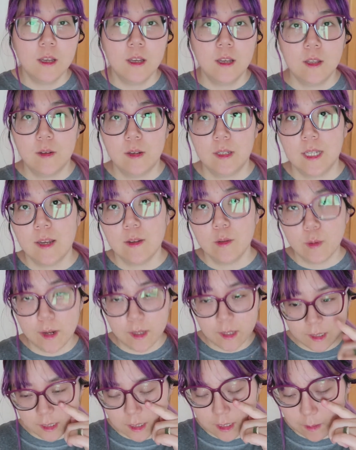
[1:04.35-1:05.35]
Anyway, I why
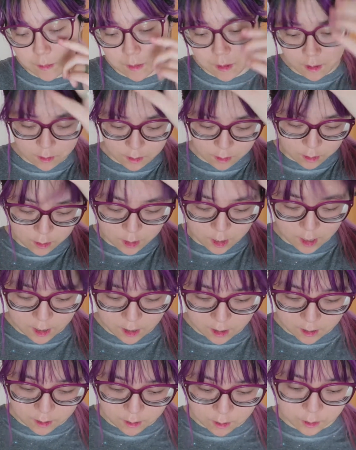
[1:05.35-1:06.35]
like sleeping on the
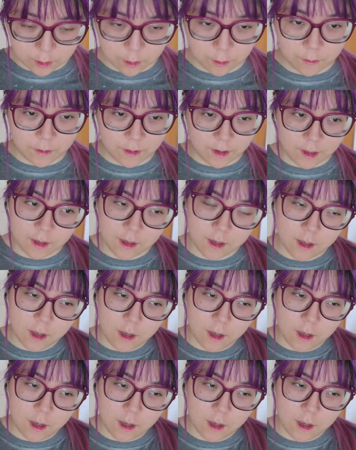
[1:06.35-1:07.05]
chair, sofa